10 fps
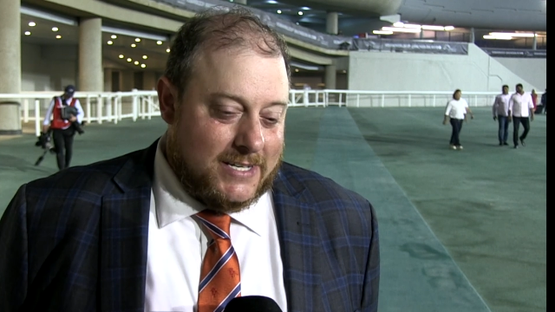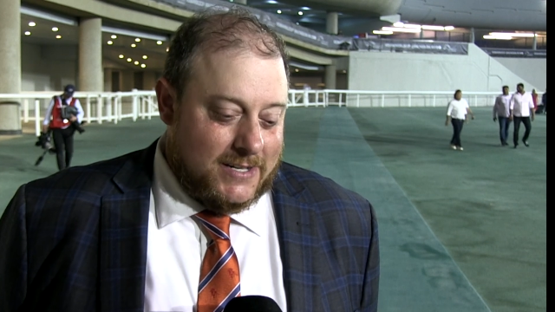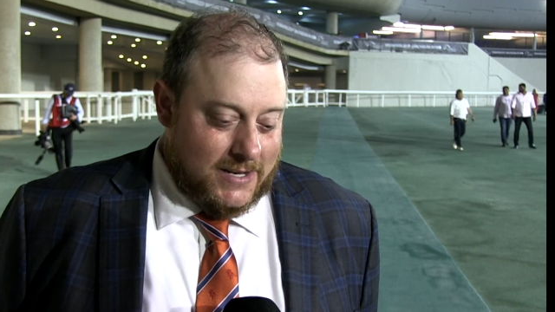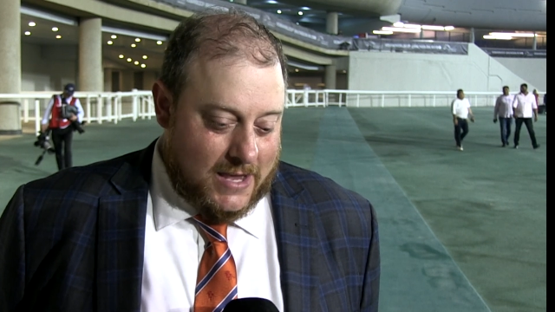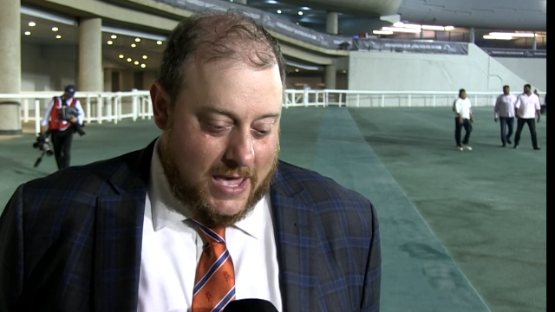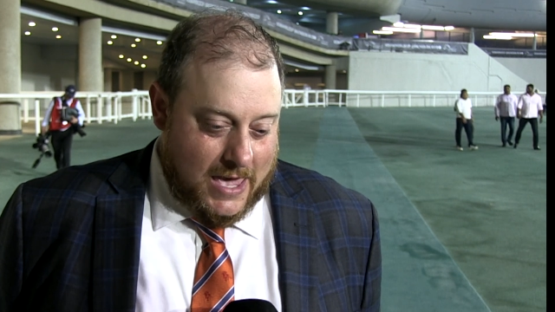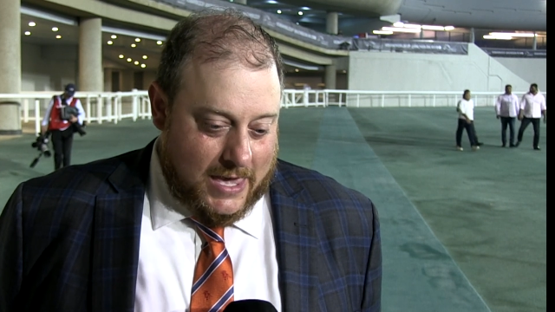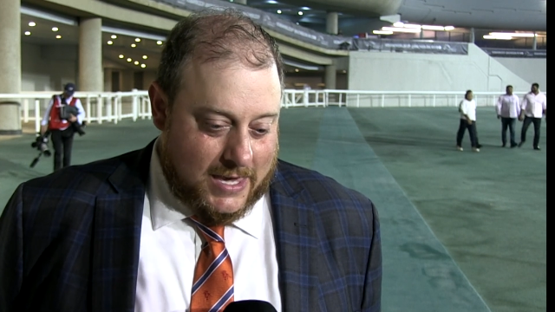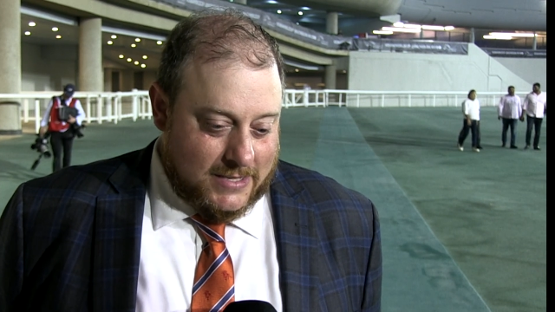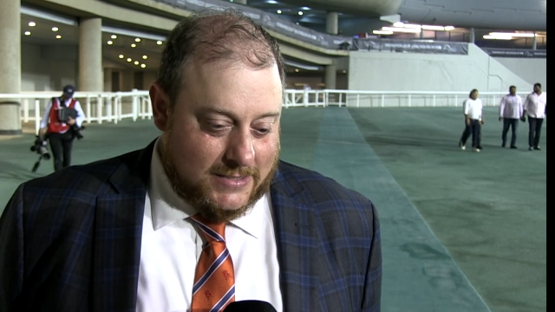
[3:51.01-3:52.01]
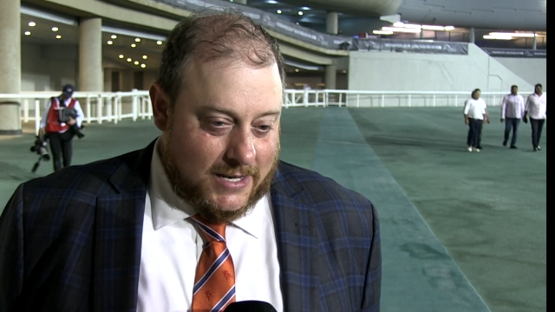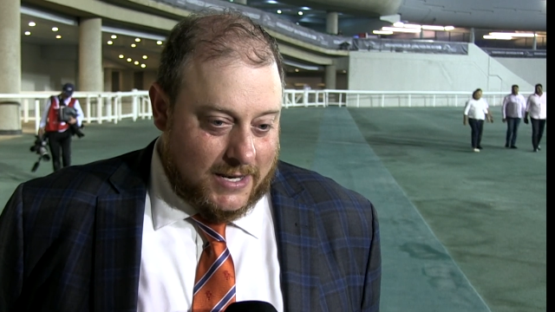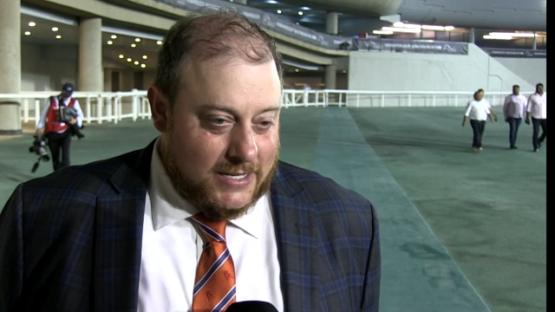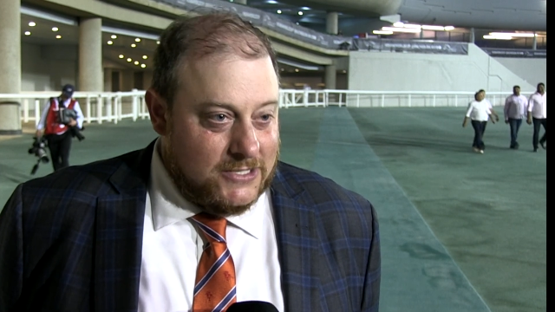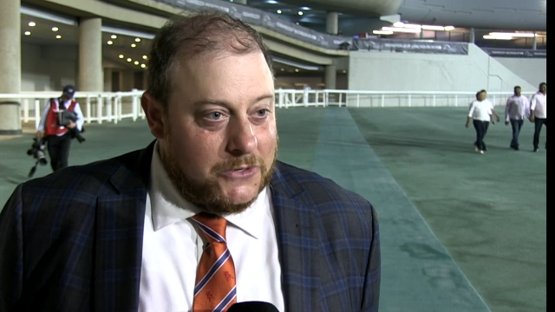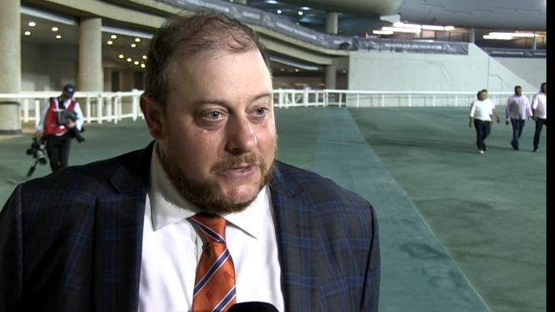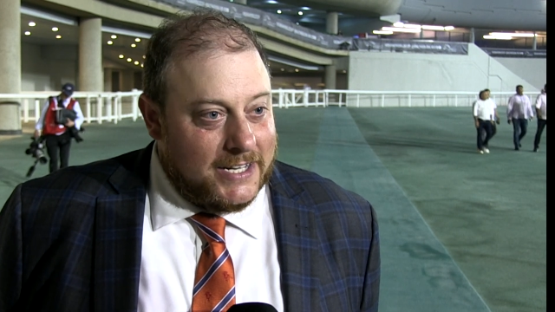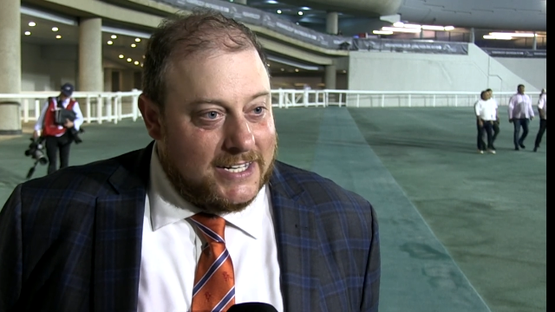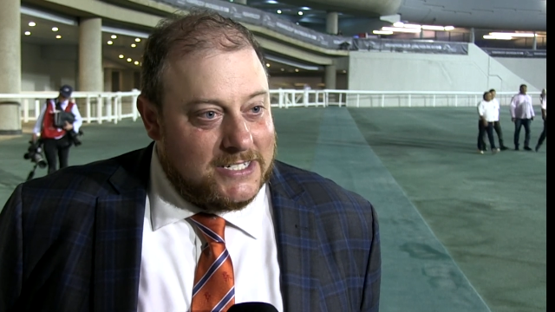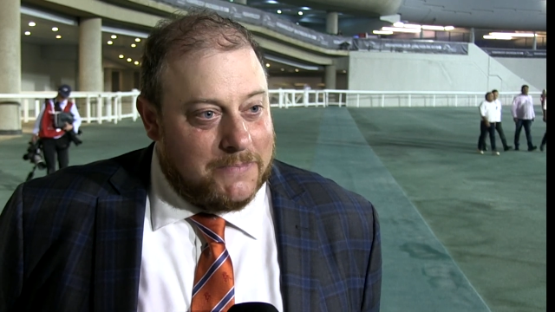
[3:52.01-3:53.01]
And he's, uh, he's doing
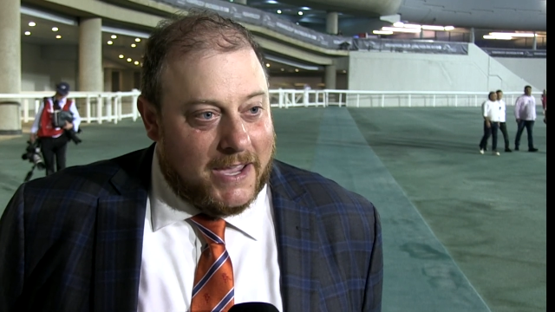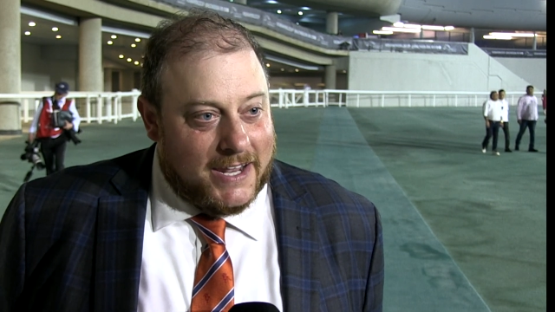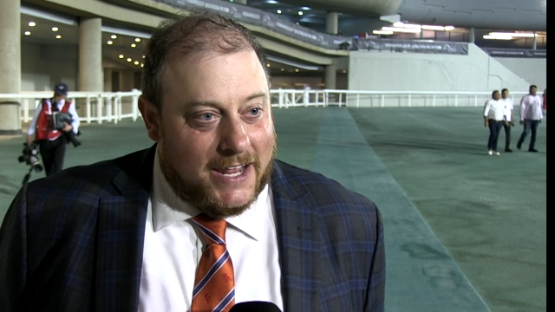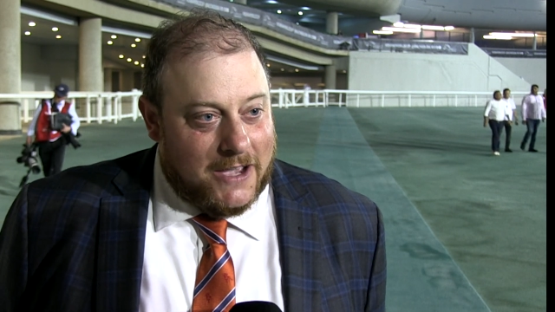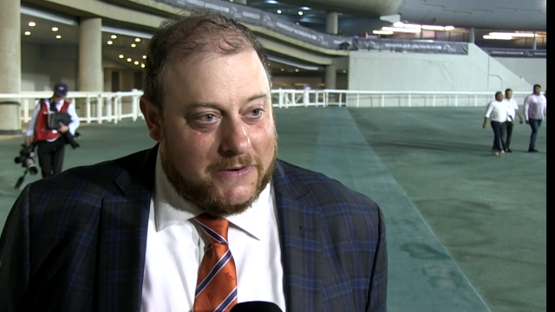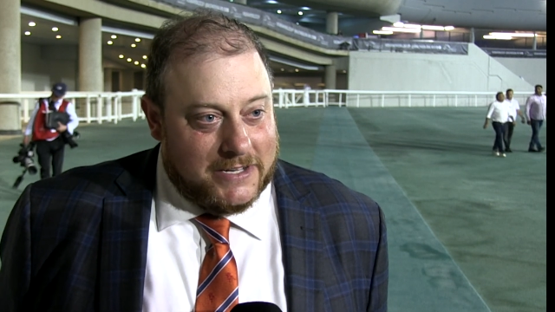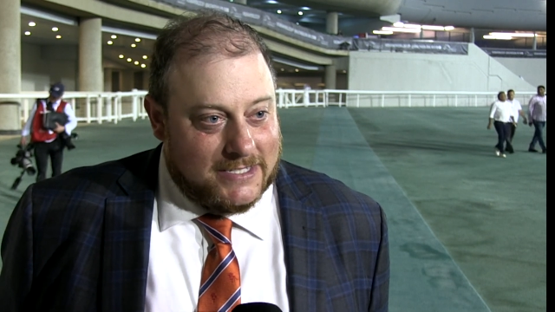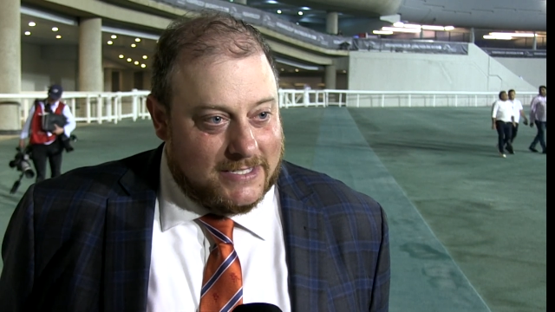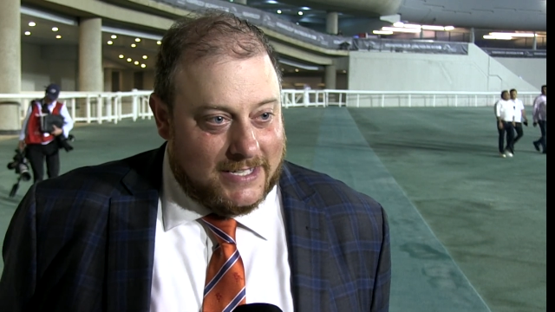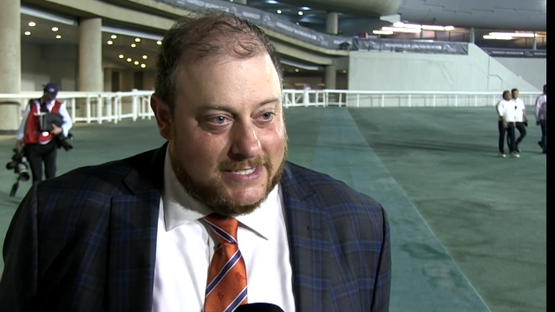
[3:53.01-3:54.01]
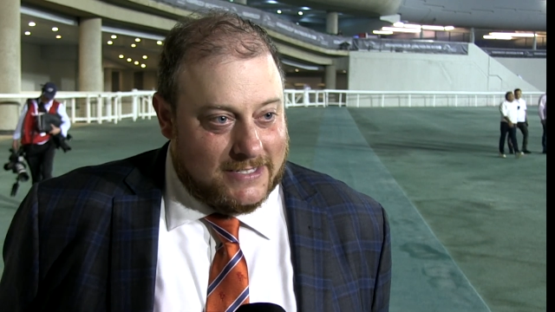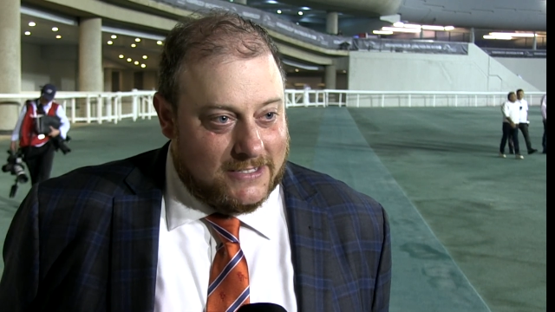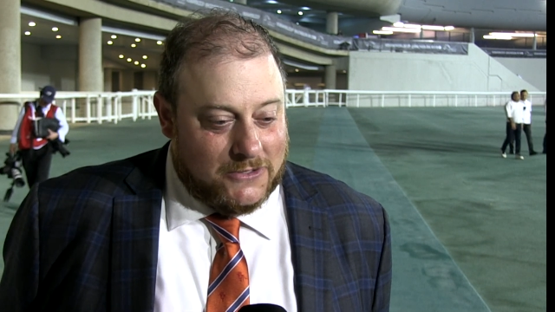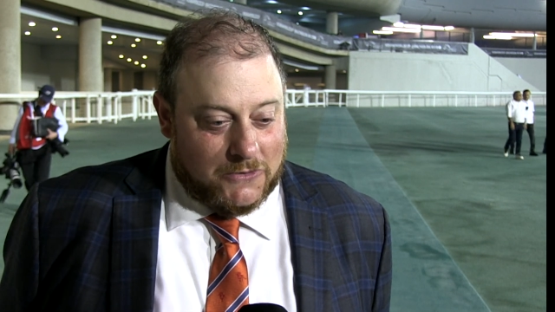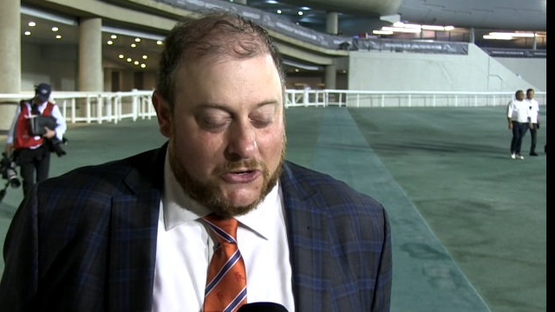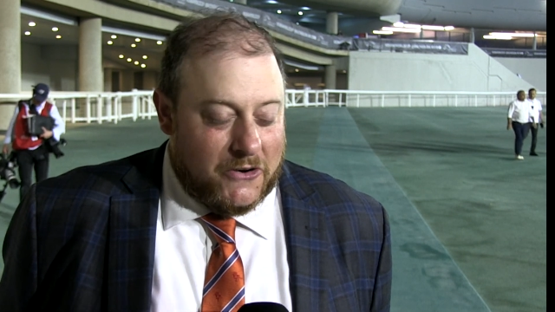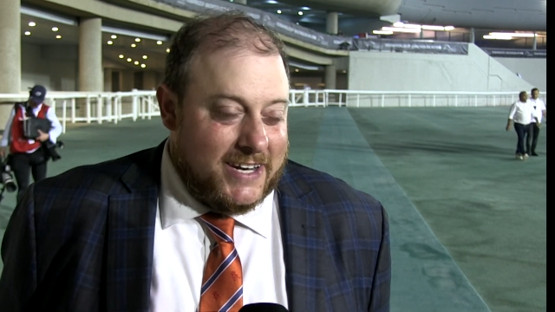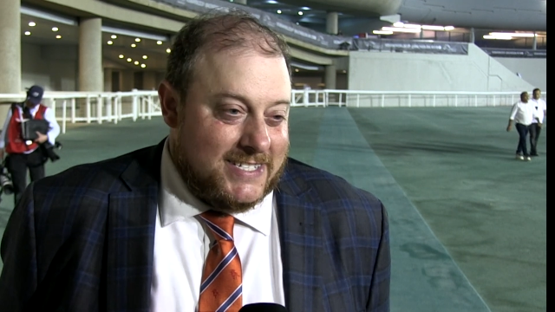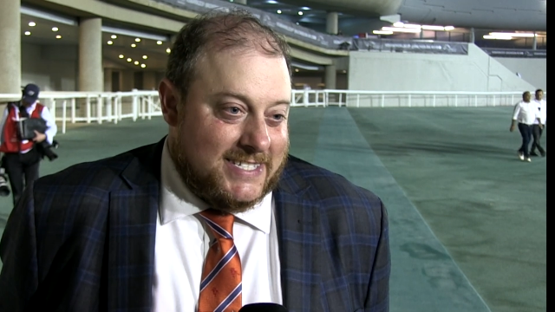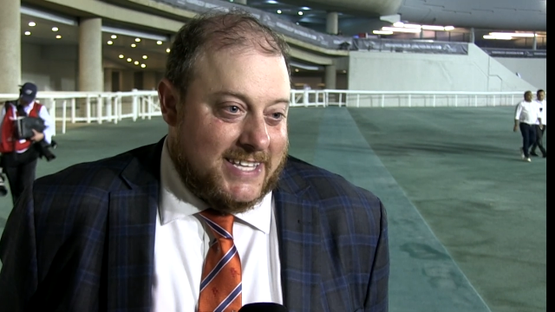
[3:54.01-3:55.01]
it in Japan now, and he's, he's doing
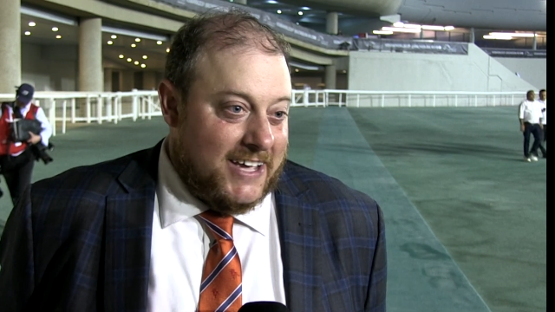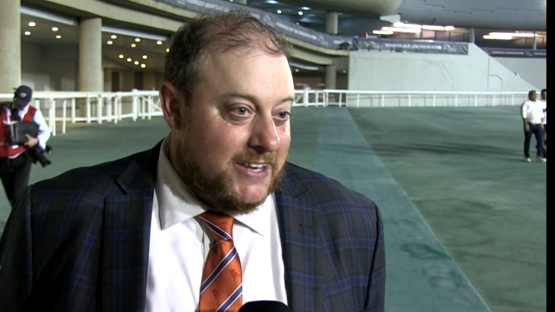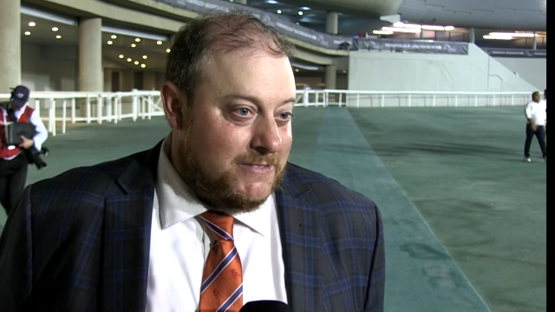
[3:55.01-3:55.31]
great as a stallion.